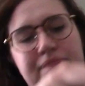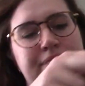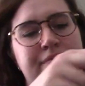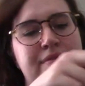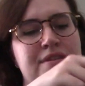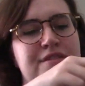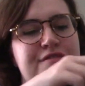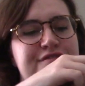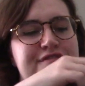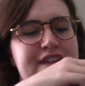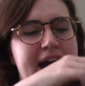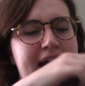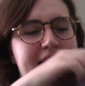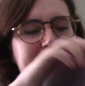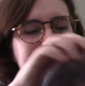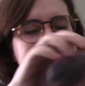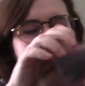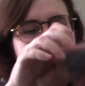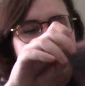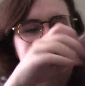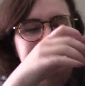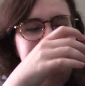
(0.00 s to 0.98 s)
the
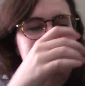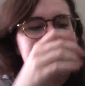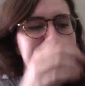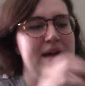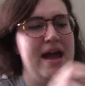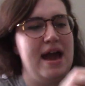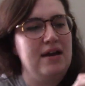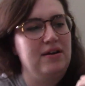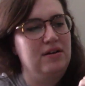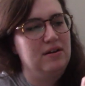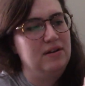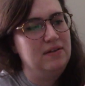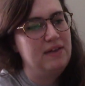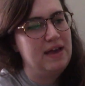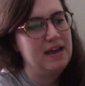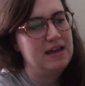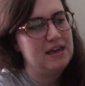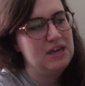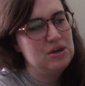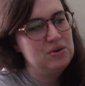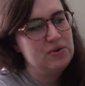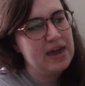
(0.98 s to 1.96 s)
fact of the matter,
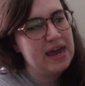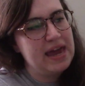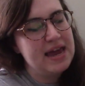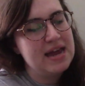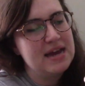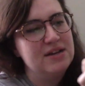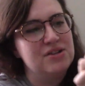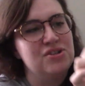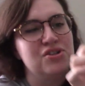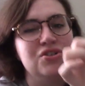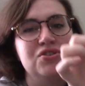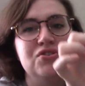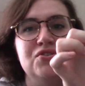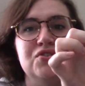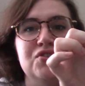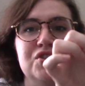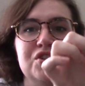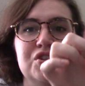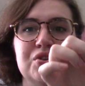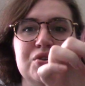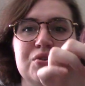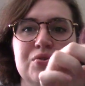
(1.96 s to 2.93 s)
like, you can't just
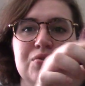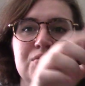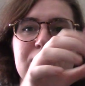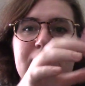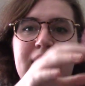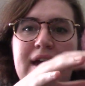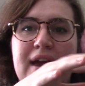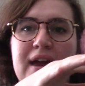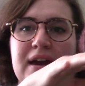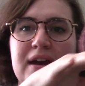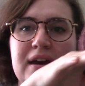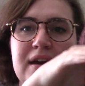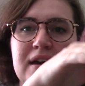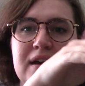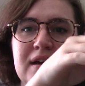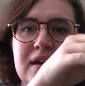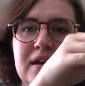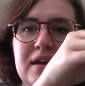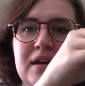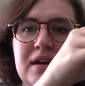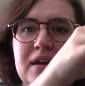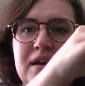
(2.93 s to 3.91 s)
do, like,
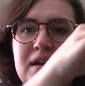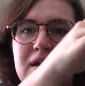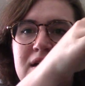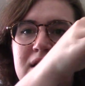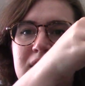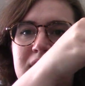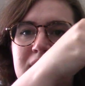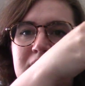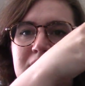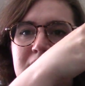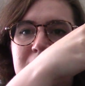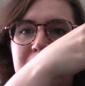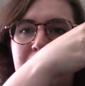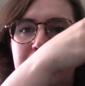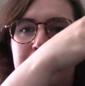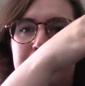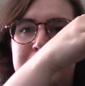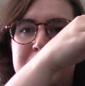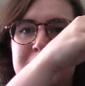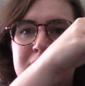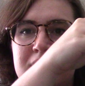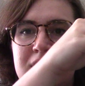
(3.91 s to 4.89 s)

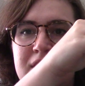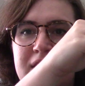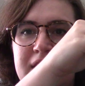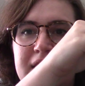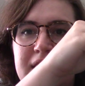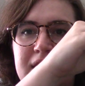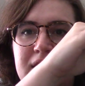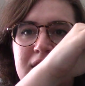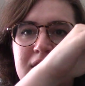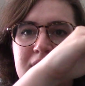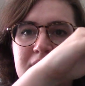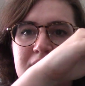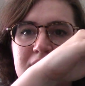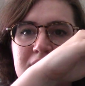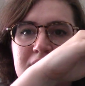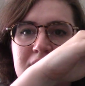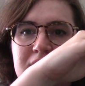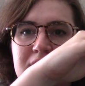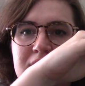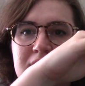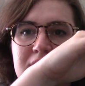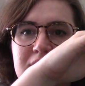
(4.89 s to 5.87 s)
up to there
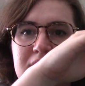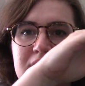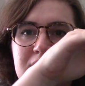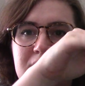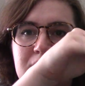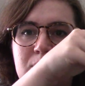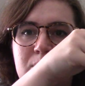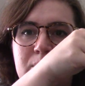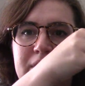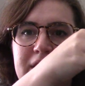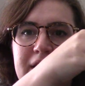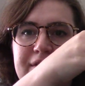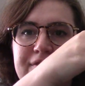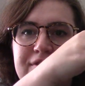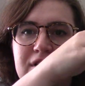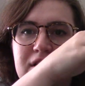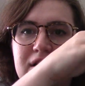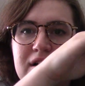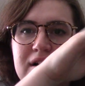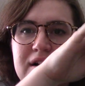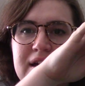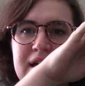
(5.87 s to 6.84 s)
or
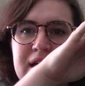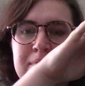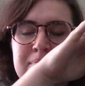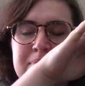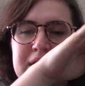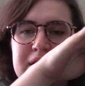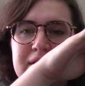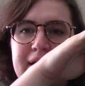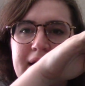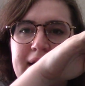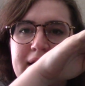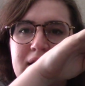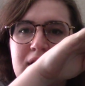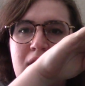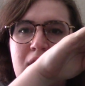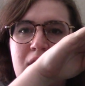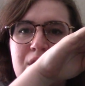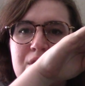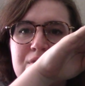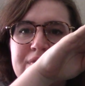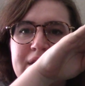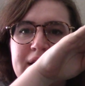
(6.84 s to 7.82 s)
whatever and be like,
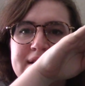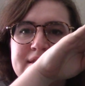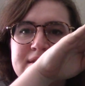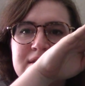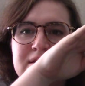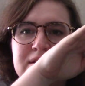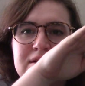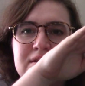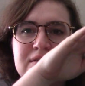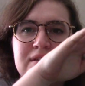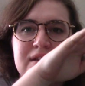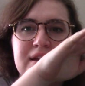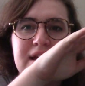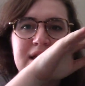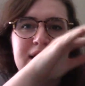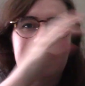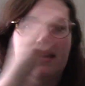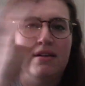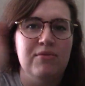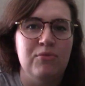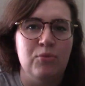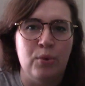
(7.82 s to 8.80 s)
oh, that's
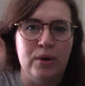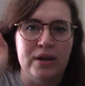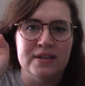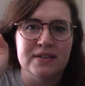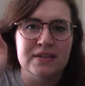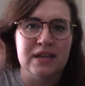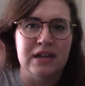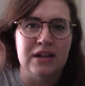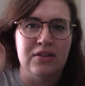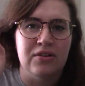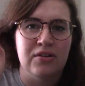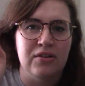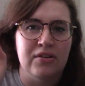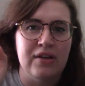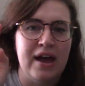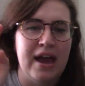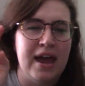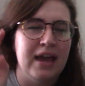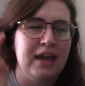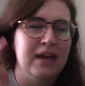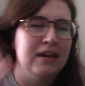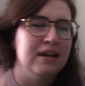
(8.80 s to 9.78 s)
clearly what it's gonna look
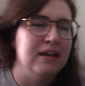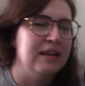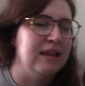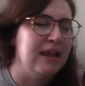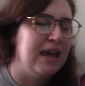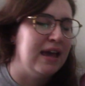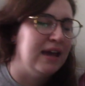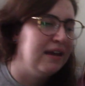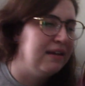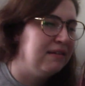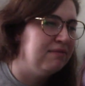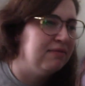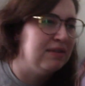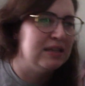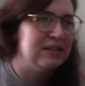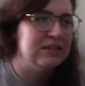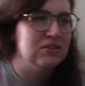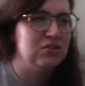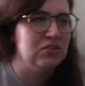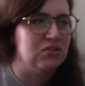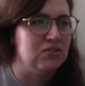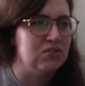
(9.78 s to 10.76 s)
like. Like,
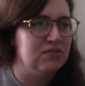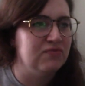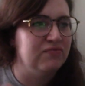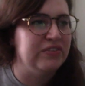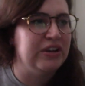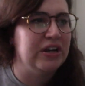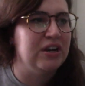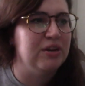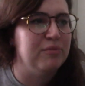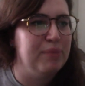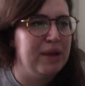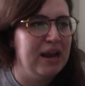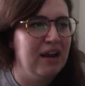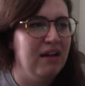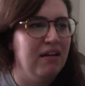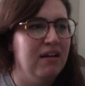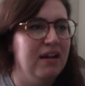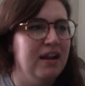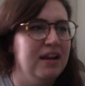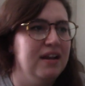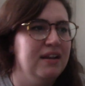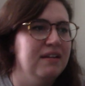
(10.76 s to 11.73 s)
it's just very
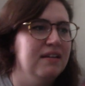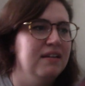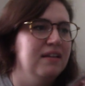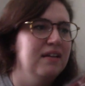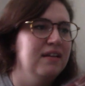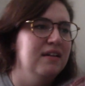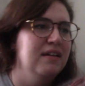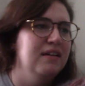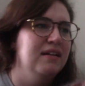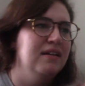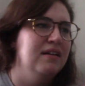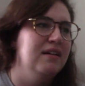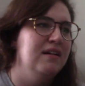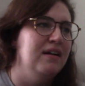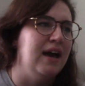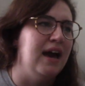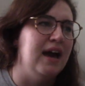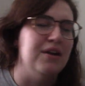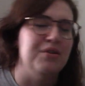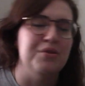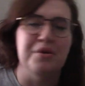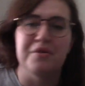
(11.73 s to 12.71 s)
apparent.
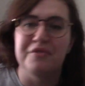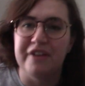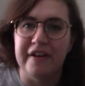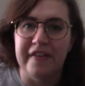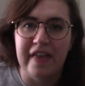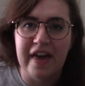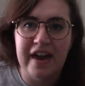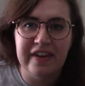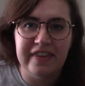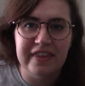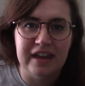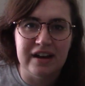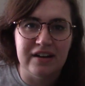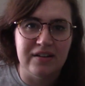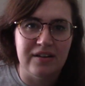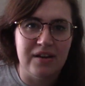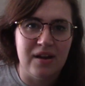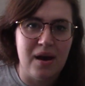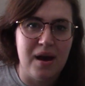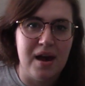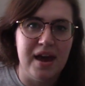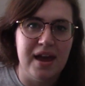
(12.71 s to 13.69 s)
I don't know if I like that or
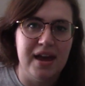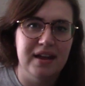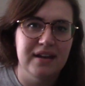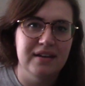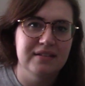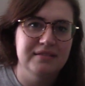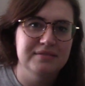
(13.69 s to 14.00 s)
not.